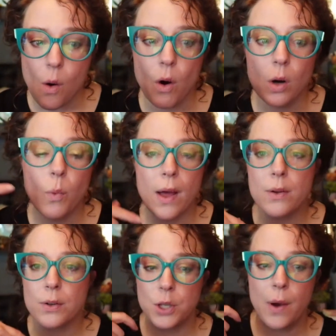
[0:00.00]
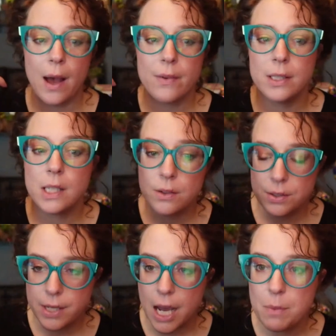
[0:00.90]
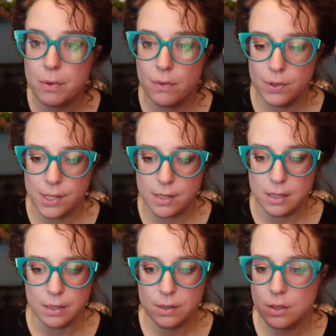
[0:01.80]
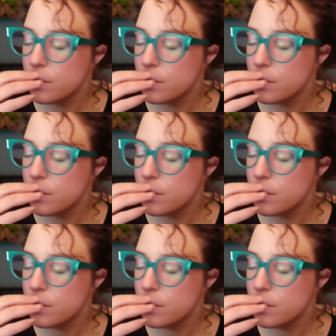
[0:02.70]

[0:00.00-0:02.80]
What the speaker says: or whether you have another type of resistance to